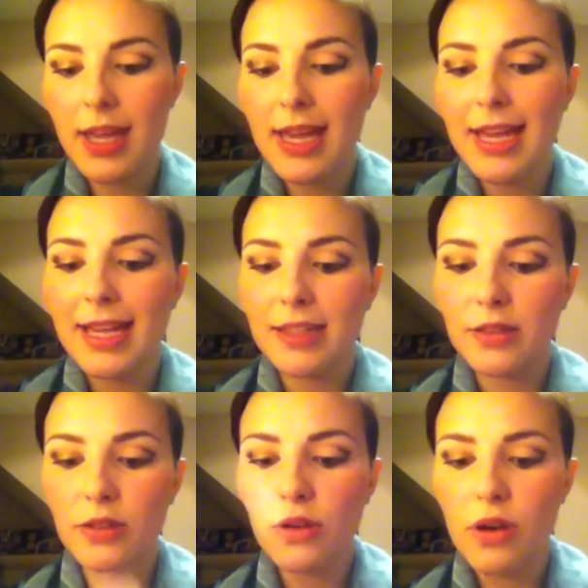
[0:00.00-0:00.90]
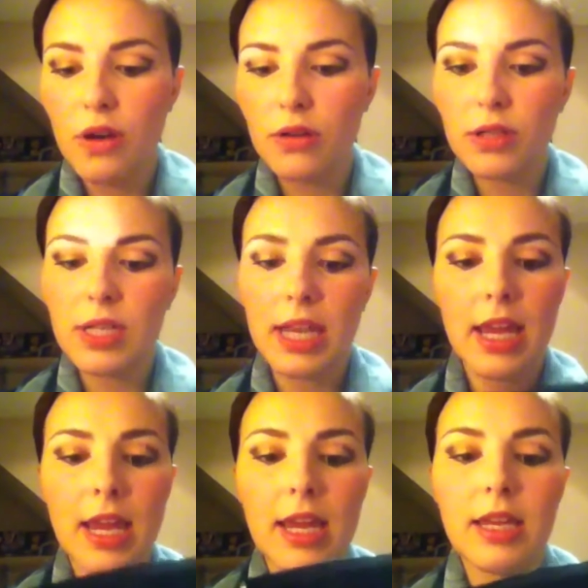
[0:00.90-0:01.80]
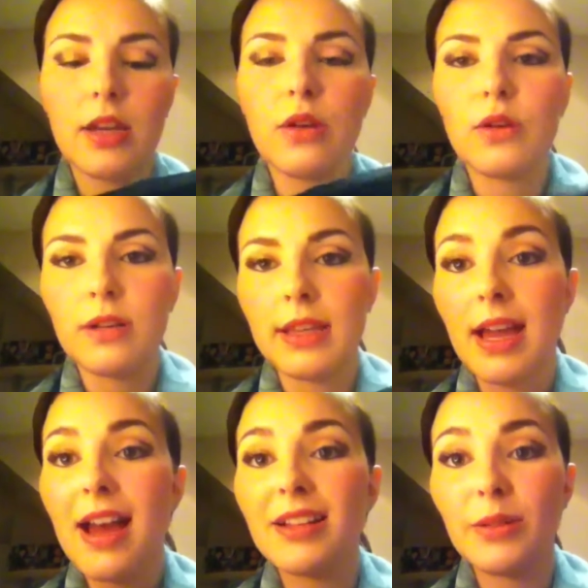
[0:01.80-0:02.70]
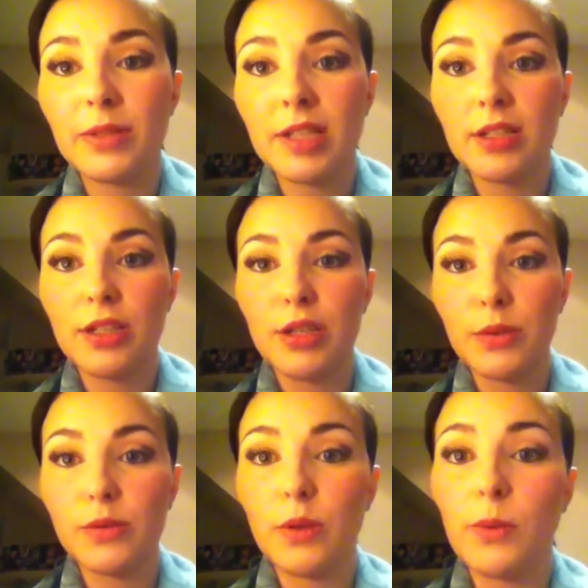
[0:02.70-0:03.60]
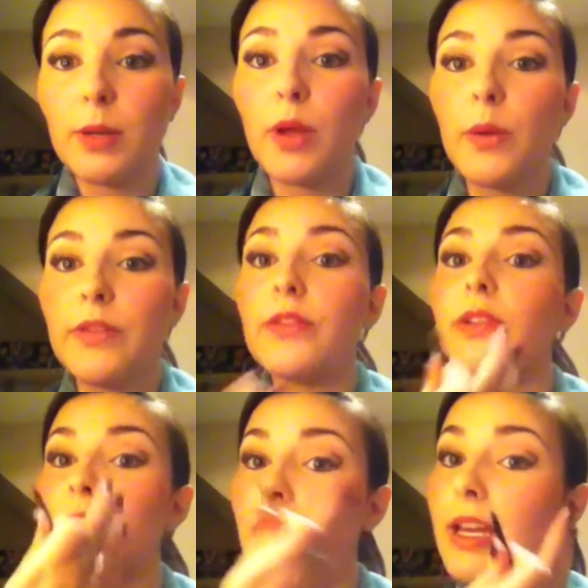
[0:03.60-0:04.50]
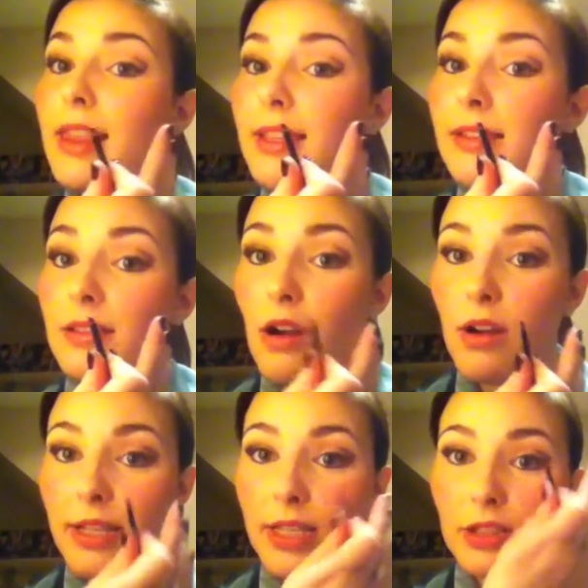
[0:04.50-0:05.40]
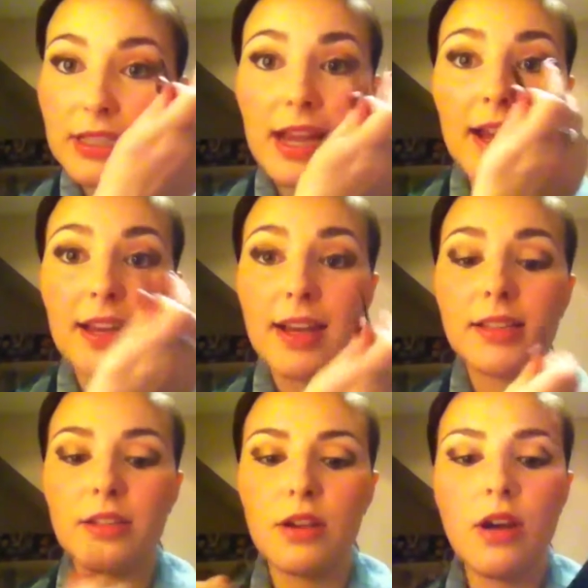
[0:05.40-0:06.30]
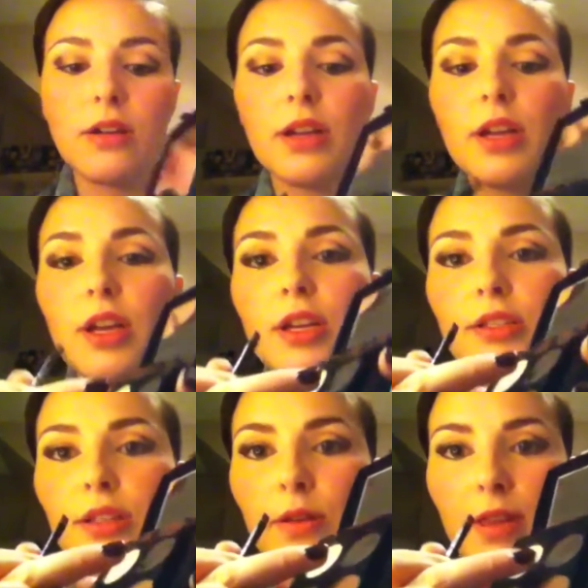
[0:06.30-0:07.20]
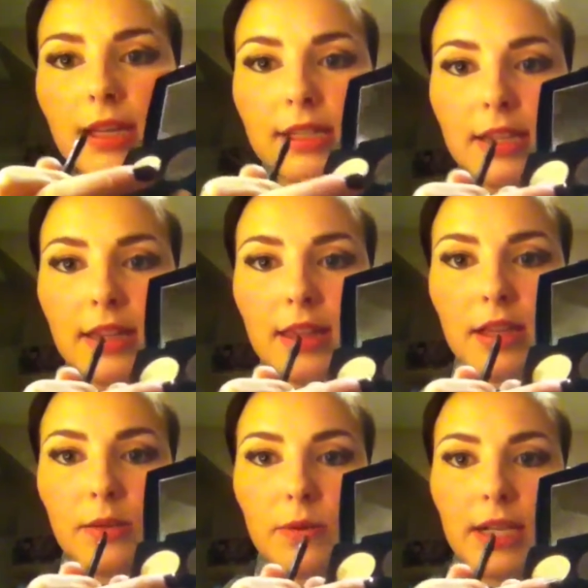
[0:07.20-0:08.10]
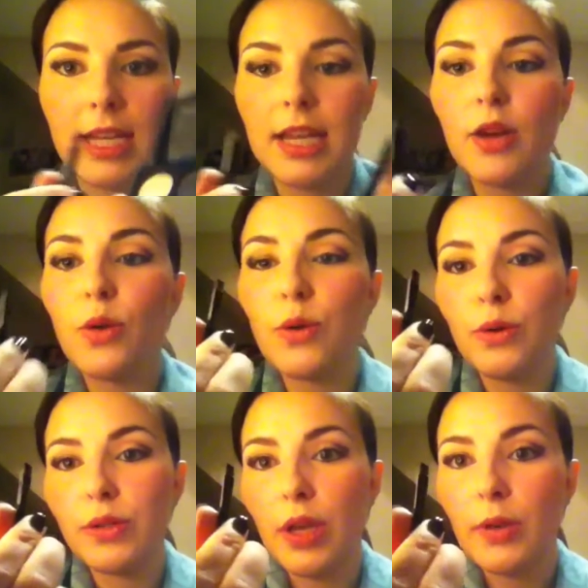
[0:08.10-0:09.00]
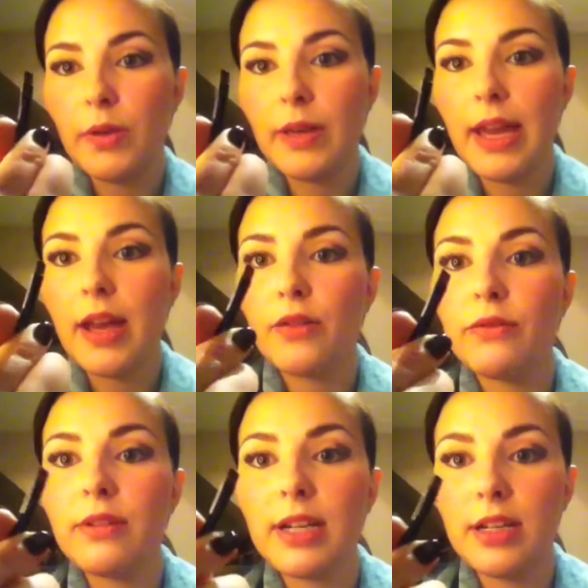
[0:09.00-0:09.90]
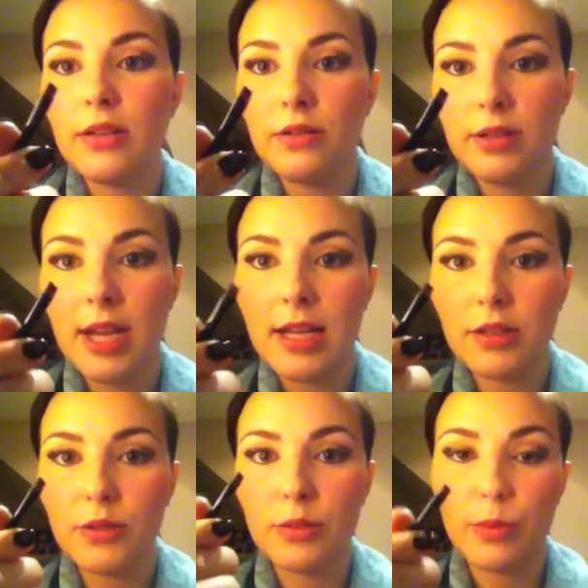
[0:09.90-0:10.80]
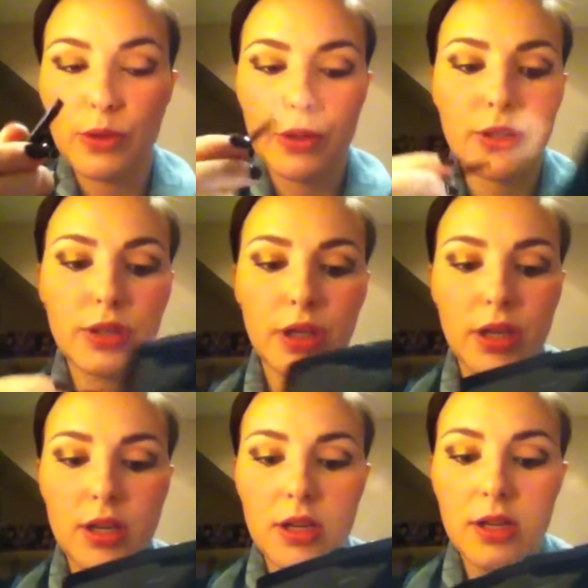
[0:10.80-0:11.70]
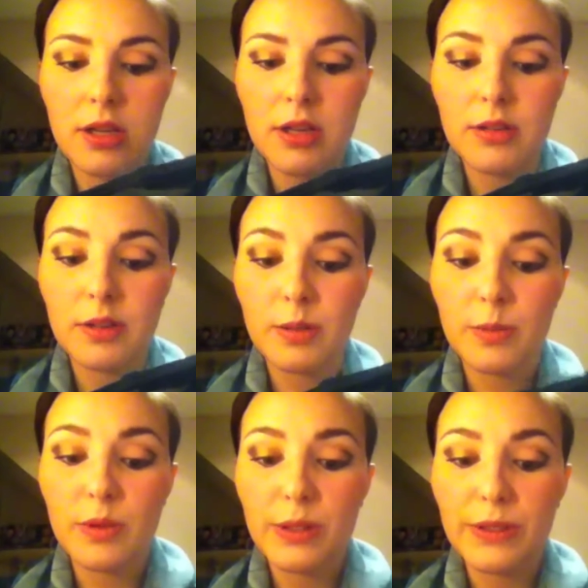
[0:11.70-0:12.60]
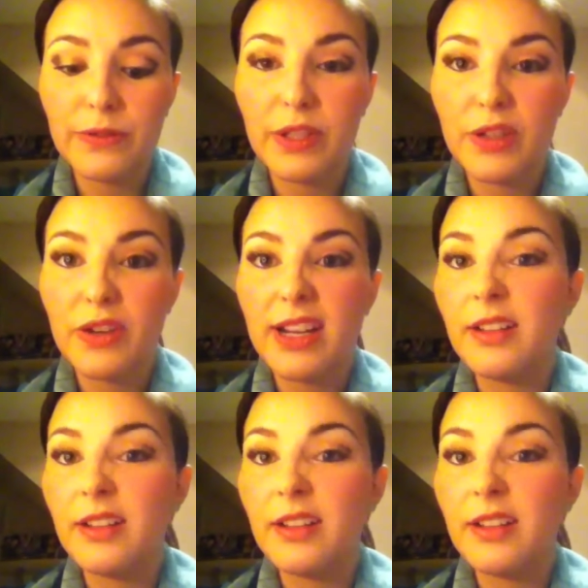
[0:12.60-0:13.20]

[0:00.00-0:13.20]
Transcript: It's got a colour that I don't tend to use, so when I'm going for this dark, it just highlights the dark. So that's this one here. Also, you get a really good angled brush, so it's brilliant for your triangle.